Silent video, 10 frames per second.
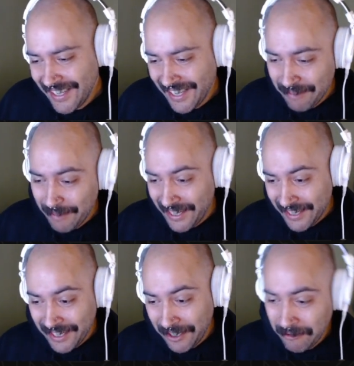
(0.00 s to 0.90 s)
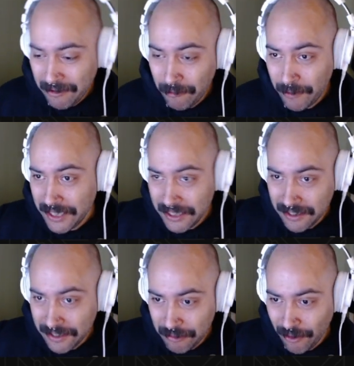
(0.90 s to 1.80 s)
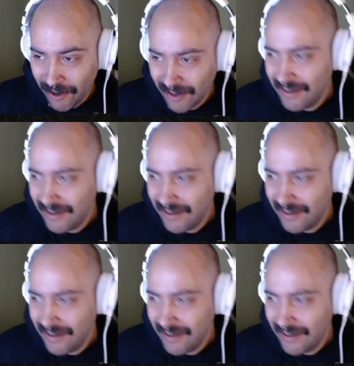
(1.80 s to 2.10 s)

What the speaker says: and made it kind of wiggle a little more.